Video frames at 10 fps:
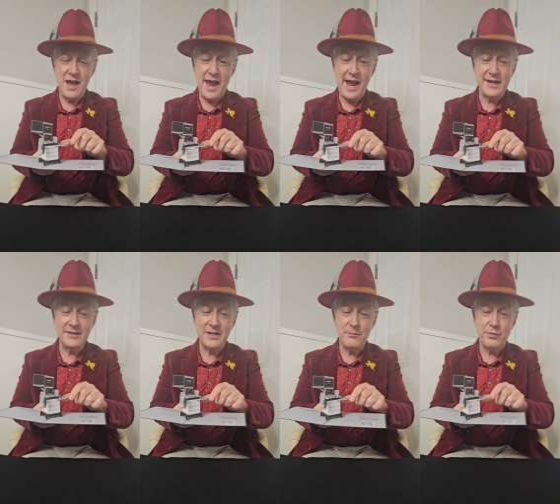
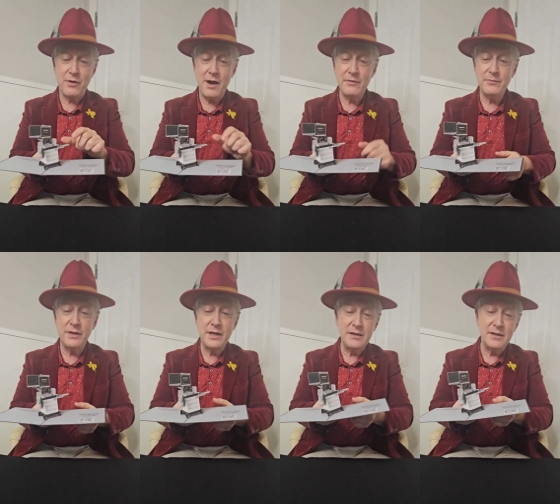and
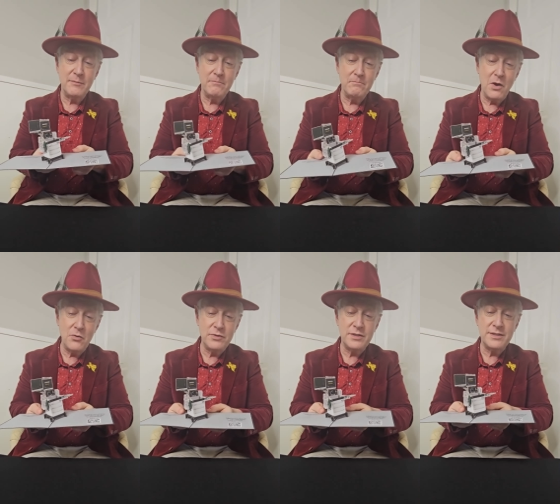probably the
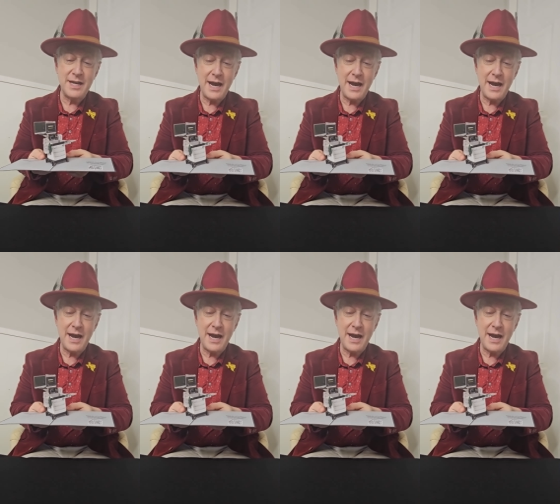most